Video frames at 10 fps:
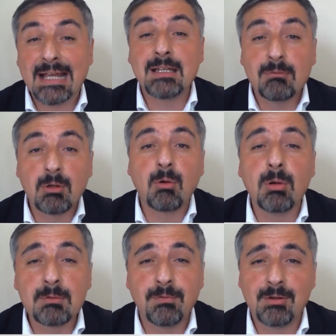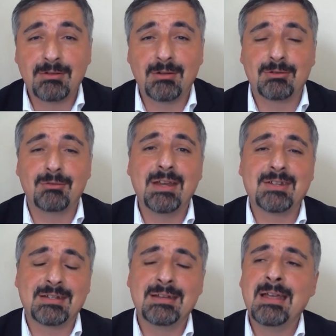actively called for its
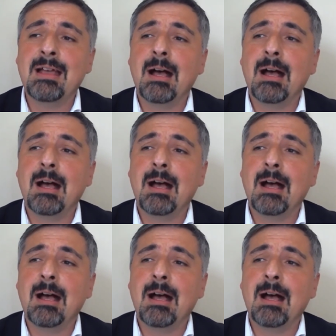restoration.